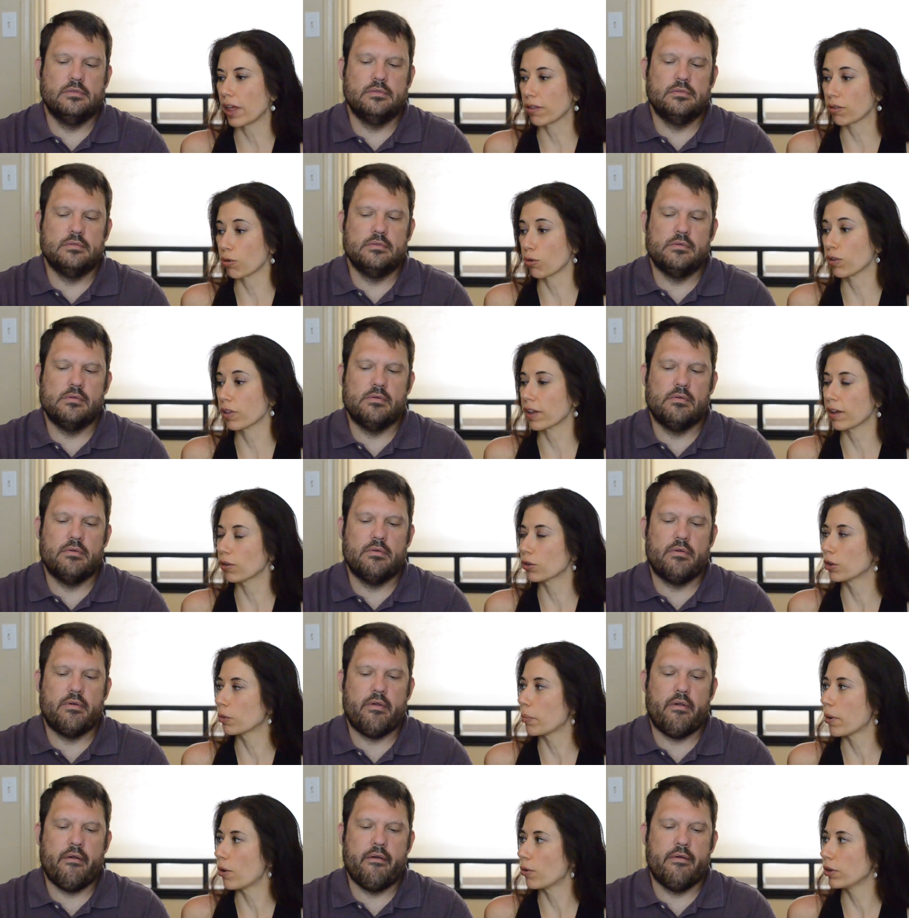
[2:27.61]
Speaker 1: lesser skilled
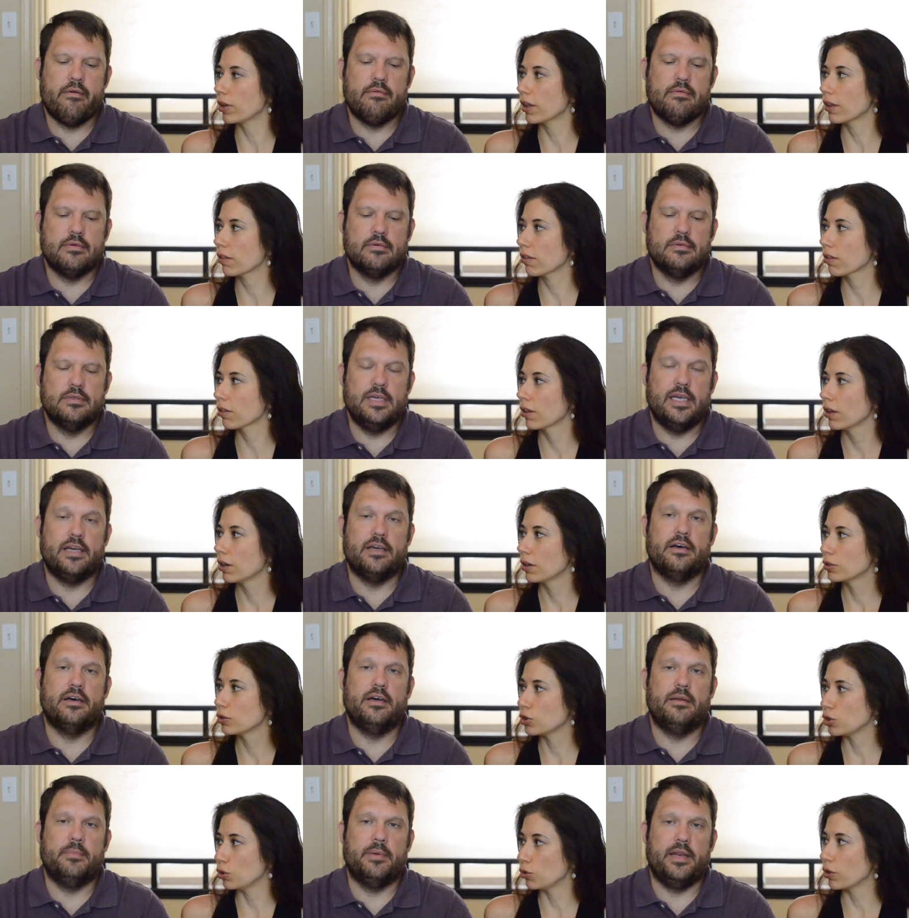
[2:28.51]
opponents? He
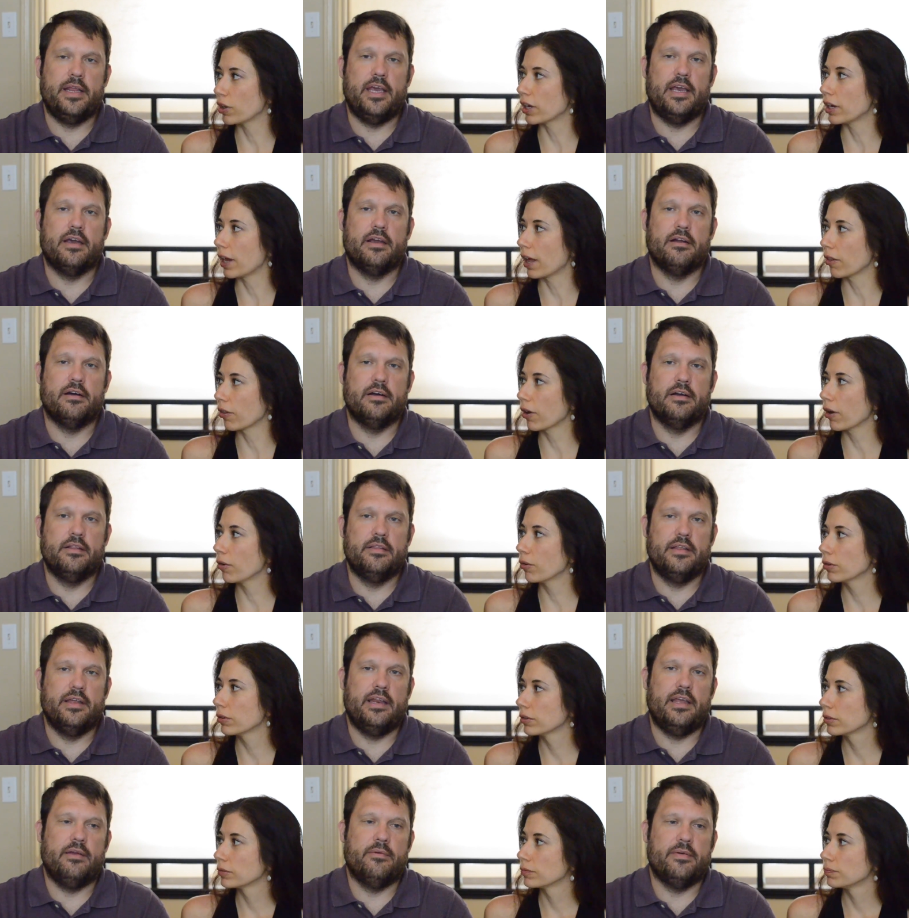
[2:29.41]
Speaker 2: could, to but Canelo? Then
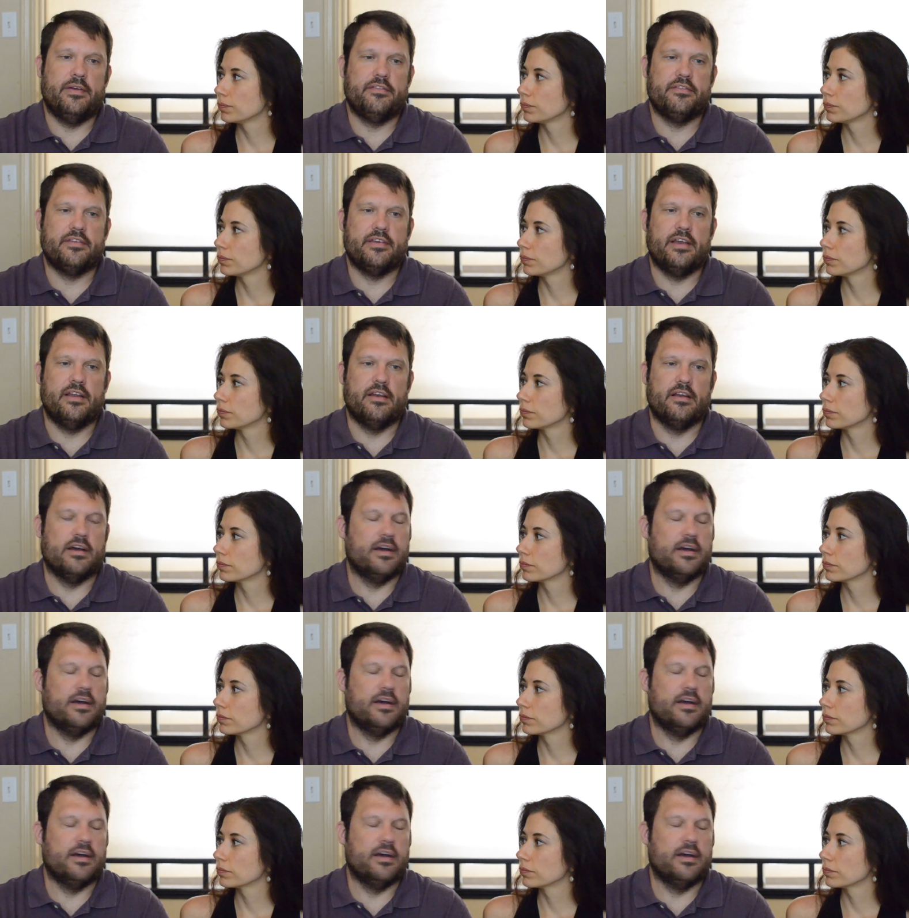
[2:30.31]
he risks getting